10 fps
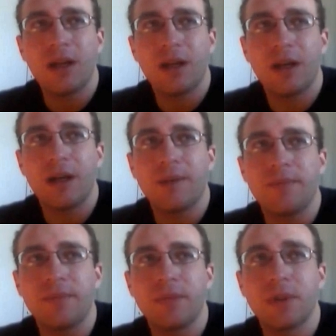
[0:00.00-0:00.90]

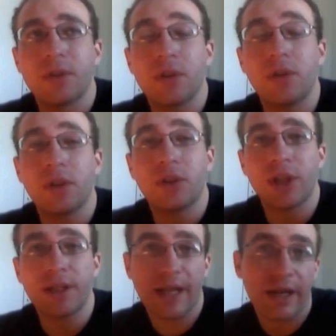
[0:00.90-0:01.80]
so you could
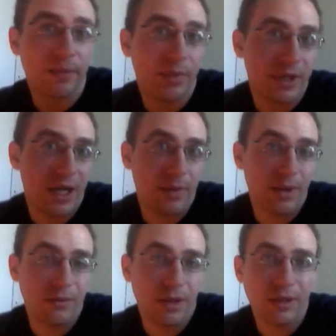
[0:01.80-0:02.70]
shut down the
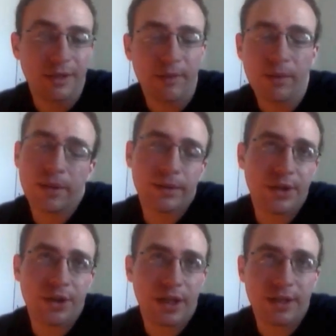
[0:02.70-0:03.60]
putamen, right? You say, well, I'll
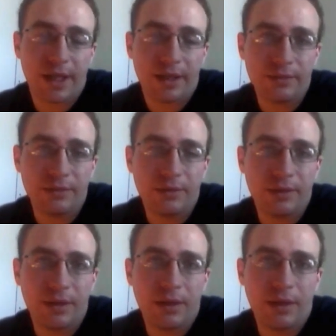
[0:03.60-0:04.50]
just shut it down,
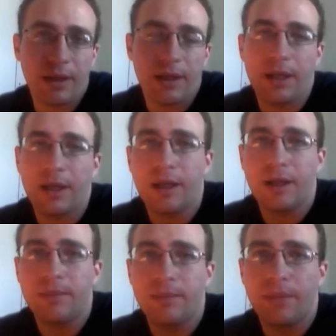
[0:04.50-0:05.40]

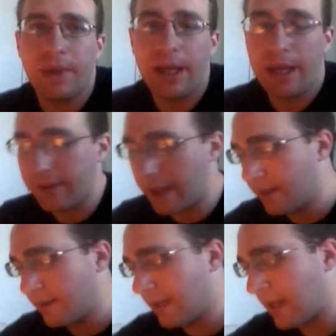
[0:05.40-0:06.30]
and
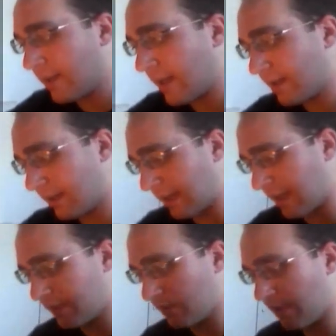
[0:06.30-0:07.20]
that
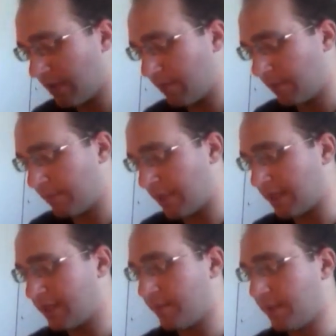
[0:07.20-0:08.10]
is one
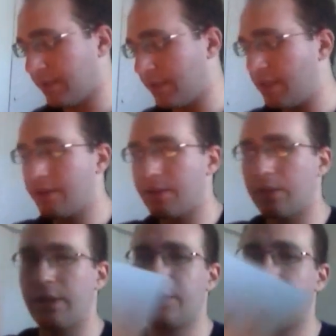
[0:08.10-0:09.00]
possibility. So
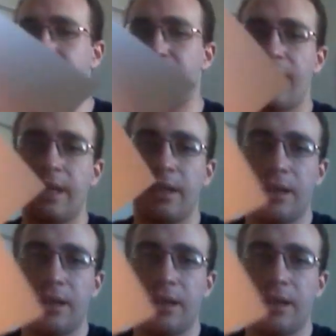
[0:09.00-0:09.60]
let's just say